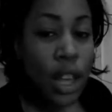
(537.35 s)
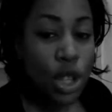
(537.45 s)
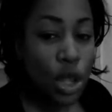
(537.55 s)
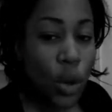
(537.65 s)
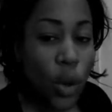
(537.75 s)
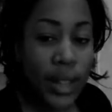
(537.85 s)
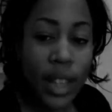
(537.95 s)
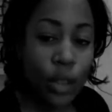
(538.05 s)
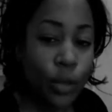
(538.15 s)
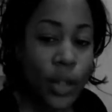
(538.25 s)
So at
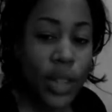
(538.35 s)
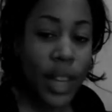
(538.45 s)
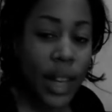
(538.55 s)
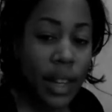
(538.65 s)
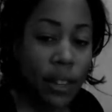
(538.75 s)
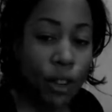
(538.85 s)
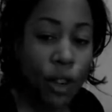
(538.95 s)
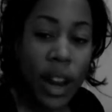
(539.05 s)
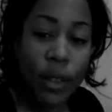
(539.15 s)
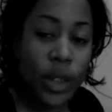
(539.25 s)
the end of the day,
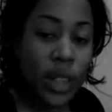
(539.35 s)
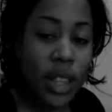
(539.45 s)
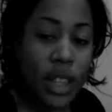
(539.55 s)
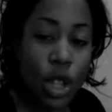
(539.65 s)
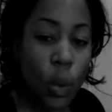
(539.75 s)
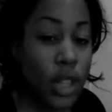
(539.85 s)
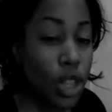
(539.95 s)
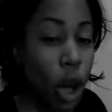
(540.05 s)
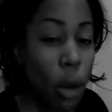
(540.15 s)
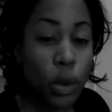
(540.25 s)
for everything, it's
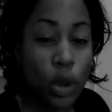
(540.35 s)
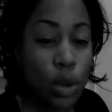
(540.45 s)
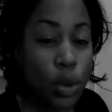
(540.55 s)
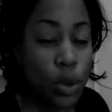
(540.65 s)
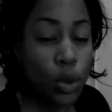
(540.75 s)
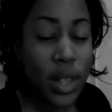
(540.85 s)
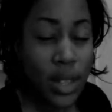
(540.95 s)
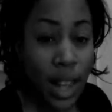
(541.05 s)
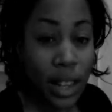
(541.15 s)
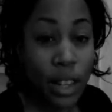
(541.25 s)
always up to you to
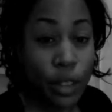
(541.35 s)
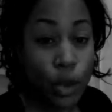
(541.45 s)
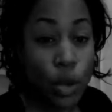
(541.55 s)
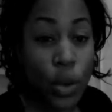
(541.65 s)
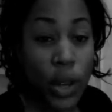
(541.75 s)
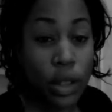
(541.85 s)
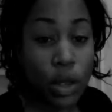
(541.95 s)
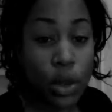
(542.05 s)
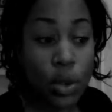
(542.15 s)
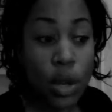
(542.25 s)
decide if you're
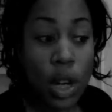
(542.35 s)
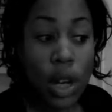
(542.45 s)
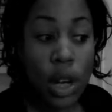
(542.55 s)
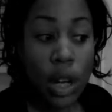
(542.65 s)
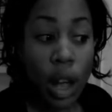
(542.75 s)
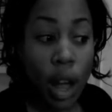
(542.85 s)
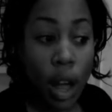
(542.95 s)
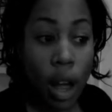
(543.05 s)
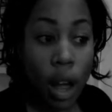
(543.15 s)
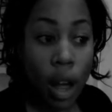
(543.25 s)
going to uh,
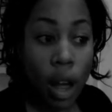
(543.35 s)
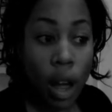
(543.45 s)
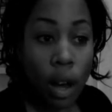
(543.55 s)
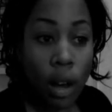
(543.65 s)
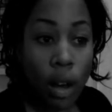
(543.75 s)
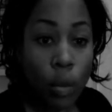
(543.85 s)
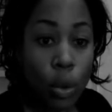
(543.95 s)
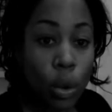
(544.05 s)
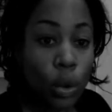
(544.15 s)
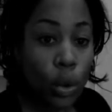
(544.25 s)
uh, uh,
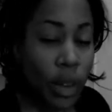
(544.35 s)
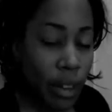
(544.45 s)
rule your